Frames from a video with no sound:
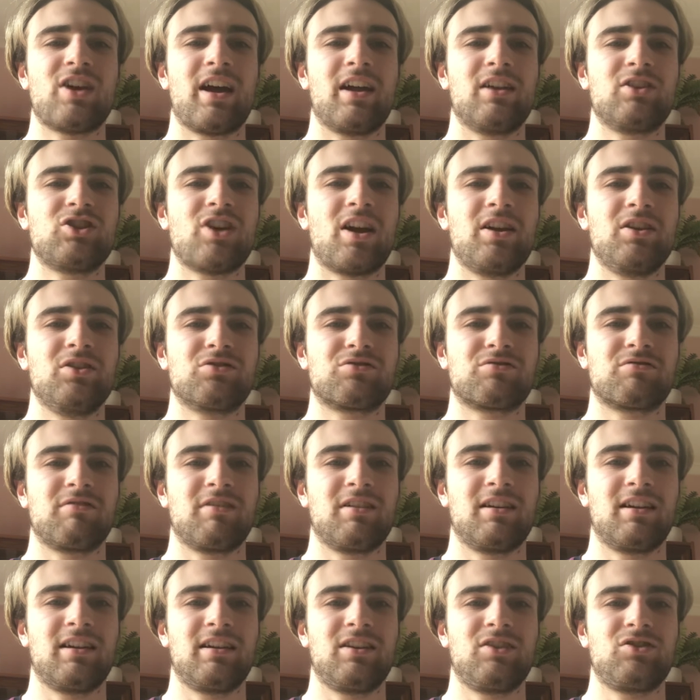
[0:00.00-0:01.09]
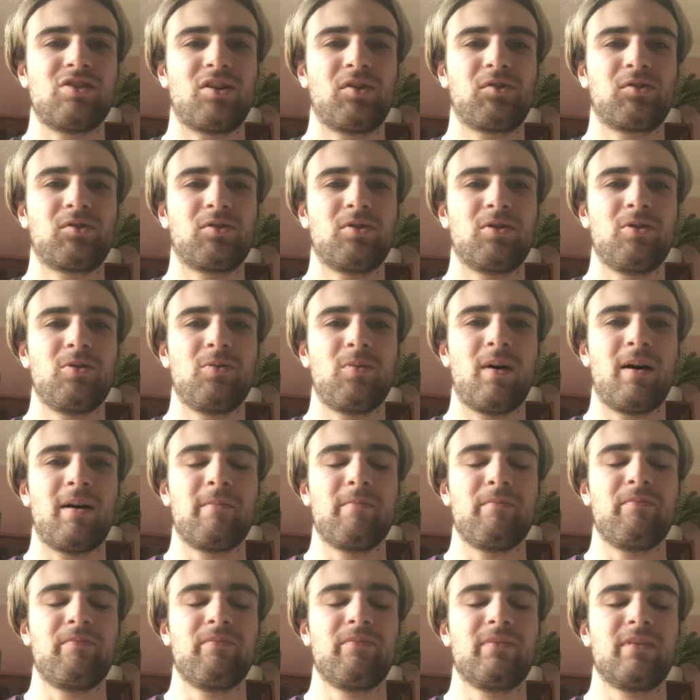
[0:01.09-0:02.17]
changed, really, just
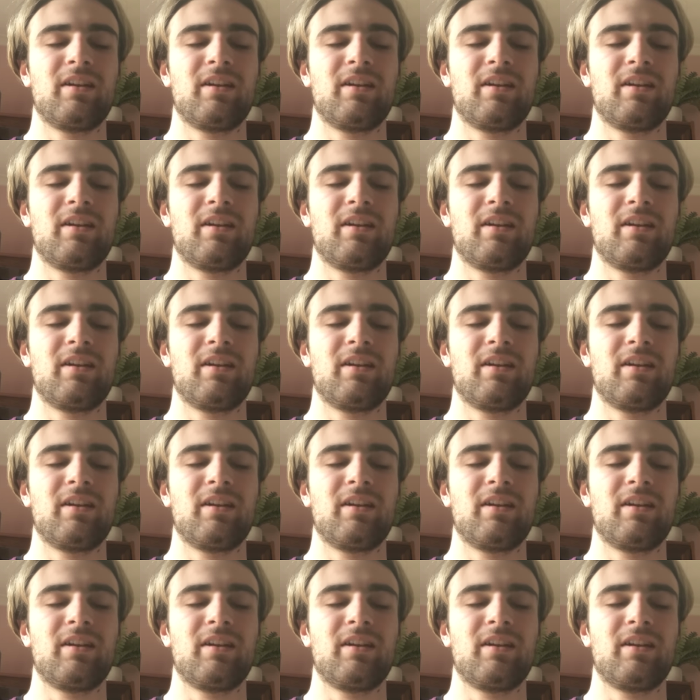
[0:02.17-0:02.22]
to